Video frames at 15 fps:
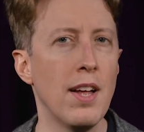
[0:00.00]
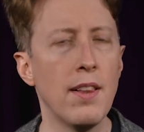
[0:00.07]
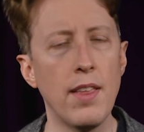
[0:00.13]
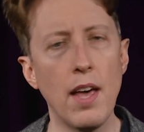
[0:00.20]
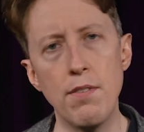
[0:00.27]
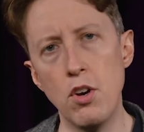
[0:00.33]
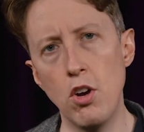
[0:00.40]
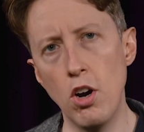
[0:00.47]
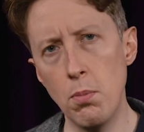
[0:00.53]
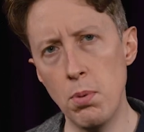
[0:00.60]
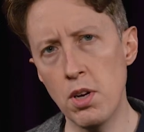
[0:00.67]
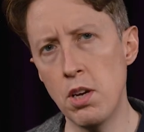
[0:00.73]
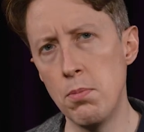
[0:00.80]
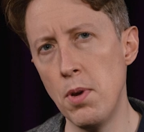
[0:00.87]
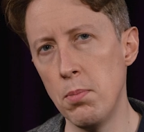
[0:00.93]
They have an open
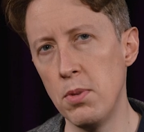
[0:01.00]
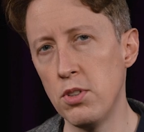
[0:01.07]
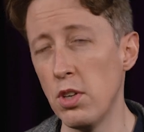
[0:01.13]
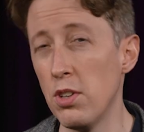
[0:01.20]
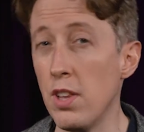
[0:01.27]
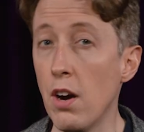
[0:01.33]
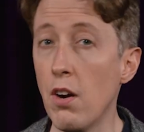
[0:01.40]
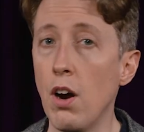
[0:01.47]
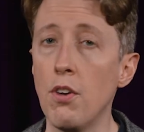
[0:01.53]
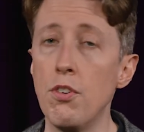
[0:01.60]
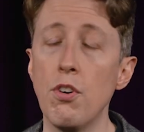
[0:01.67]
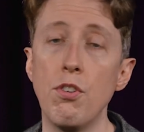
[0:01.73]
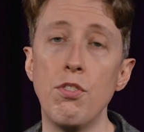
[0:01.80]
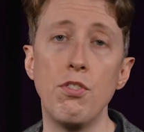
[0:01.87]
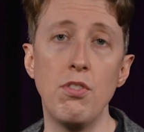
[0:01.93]
commitment to their
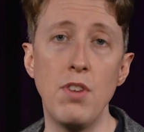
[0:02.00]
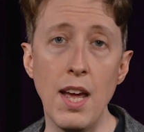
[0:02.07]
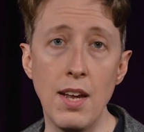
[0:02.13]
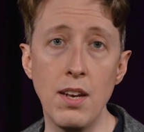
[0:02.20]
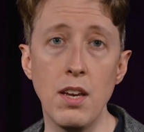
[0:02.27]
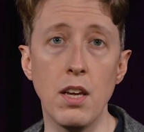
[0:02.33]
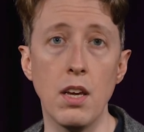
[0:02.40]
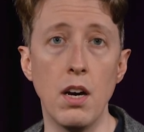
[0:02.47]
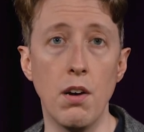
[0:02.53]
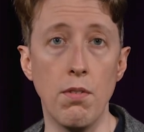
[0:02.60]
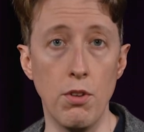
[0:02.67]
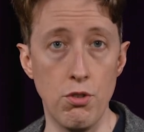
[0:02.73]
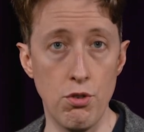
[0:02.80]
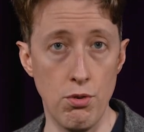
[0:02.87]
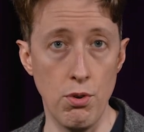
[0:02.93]
understanding of
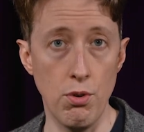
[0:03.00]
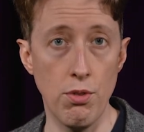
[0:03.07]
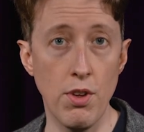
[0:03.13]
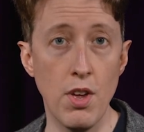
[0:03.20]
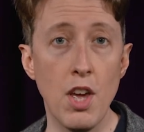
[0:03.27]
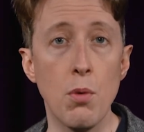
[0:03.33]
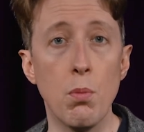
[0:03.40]
the truth,